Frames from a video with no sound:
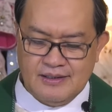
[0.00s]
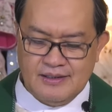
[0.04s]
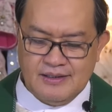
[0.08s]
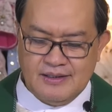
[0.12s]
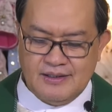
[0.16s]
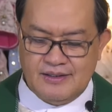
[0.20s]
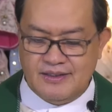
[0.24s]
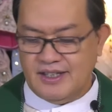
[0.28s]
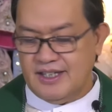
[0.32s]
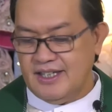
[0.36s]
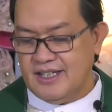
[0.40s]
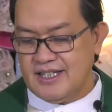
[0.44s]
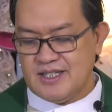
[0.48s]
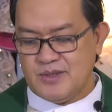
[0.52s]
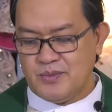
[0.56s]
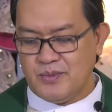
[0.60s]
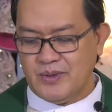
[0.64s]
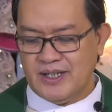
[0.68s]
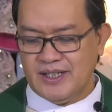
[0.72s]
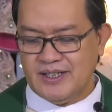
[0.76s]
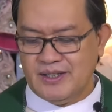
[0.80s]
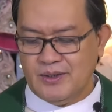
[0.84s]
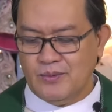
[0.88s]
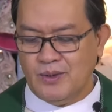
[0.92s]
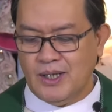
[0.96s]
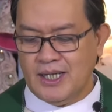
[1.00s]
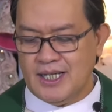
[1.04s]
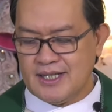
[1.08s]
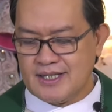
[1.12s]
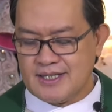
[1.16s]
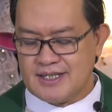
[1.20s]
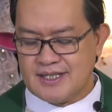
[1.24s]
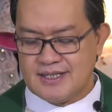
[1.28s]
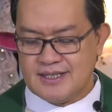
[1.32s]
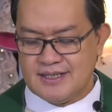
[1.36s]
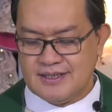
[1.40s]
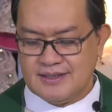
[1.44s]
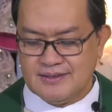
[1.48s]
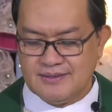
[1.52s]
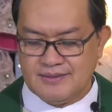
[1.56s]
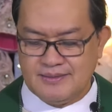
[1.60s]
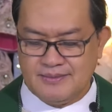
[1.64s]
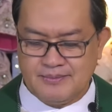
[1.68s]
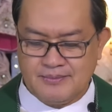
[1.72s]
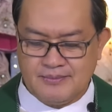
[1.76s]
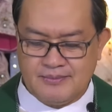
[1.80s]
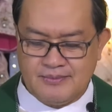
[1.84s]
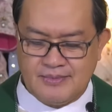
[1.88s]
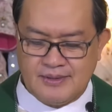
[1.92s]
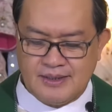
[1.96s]
These were the ones
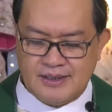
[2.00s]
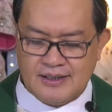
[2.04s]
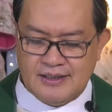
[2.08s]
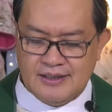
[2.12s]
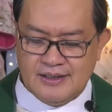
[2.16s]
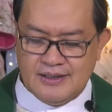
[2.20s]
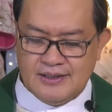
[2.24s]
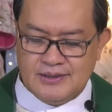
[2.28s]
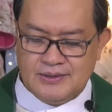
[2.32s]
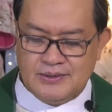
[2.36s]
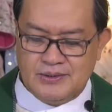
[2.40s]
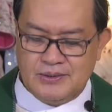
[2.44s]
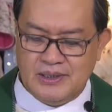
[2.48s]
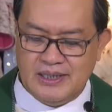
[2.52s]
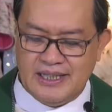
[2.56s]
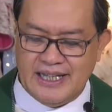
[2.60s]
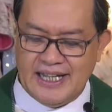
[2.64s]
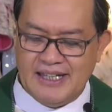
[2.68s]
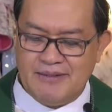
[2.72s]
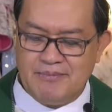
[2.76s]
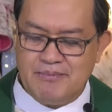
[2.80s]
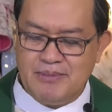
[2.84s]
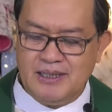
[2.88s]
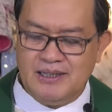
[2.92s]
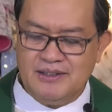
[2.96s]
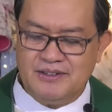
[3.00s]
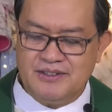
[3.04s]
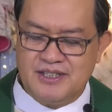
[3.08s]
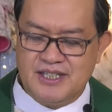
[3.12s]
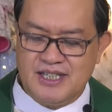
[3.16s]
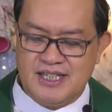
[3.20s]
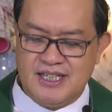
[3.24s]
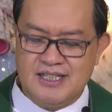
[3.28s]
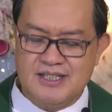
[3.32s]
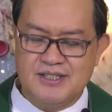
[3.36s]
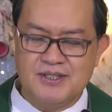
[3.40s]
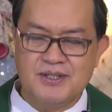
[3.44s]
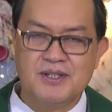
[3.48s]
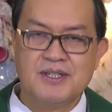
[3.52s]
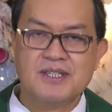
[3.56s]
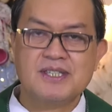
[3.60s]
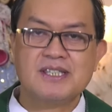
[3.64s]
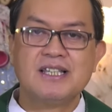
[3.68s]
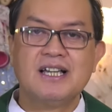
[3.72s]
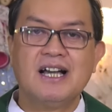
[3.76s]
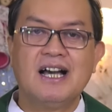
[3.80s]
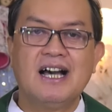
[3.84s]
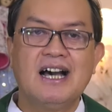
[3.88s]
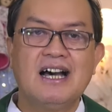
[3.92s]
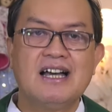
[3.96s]
who labeled
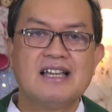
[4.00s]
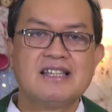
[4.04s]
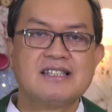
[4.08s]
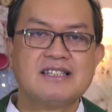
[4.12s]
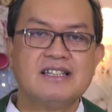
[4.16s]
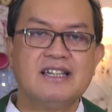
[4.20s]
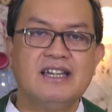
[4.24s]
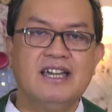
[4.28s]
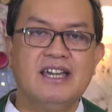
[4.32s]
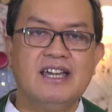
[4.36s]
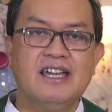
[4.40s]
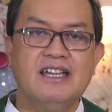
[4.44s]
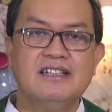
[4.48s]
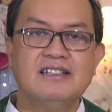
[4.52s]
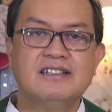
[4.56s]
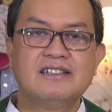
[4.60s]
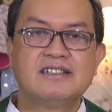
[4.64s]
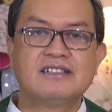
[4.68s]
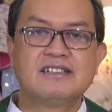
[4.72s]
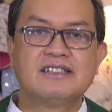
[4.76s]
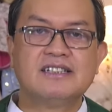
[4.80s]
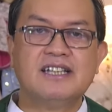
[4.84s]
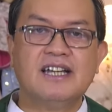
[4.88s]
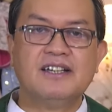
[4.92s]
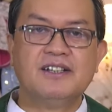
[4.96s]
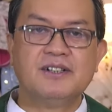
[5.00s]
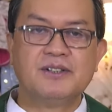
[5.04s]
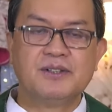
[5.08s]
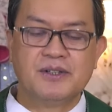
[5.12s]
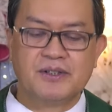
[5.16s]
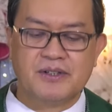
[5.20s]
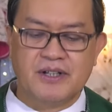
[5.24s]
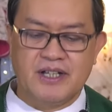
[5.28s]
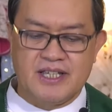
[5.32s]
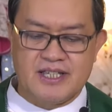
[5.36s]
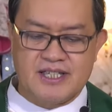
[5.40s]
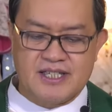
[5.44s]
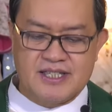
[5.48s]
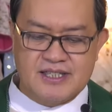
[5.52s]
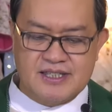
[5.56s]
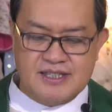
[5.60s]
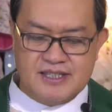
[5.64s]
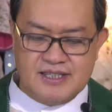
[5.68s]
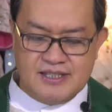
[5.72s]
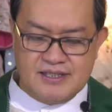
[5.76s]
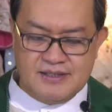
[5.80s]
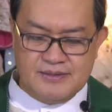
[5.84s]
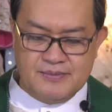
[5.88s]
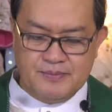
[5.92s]
Jesus as a terrorist